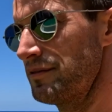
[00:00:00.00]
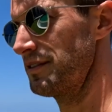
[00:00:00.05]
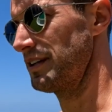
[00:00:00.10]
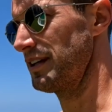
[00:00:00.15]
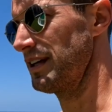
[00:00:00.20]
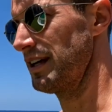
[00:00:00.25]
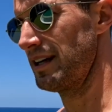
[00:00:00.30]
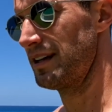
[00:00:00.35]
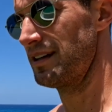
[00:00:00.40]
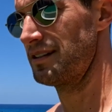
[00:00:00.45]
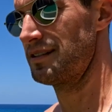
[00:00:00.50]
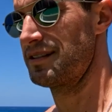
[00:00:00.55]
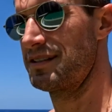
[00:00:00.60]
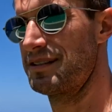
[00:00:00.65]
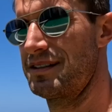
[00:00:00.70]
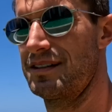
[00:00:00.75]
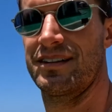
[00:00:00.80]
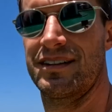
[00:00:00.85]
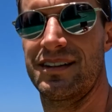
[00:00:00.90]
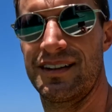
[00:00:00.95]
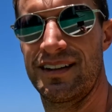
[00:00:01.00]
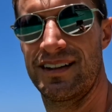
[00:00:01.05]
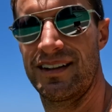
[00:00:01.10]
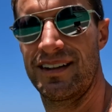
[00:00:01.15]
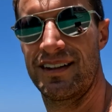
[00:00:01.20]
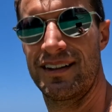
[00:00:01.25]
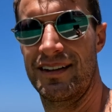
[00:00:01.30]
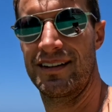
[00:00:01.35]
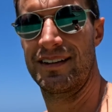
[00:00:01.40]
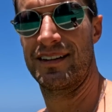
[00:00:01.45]
of you guys
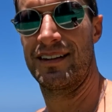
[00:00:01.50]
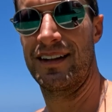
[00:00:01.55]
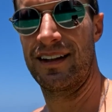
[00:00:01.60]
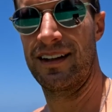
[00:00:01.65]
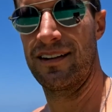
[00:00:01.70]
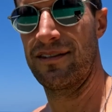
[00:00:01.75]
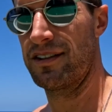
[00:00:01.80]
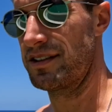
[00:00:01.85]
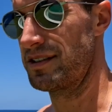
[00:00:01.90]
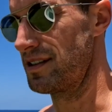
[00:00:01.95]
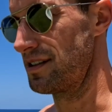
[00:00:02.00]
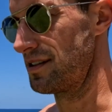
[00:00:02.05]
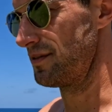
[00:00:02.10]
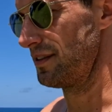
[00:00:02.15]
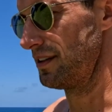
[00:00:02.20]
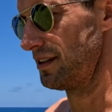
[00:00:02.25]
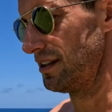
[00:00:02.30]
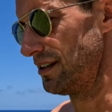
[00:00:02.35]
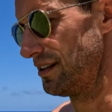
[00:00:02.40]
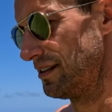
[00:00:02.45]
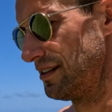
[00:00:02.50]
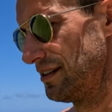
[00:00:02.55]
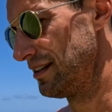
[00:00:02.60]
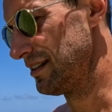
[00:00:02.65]
to give us this villa.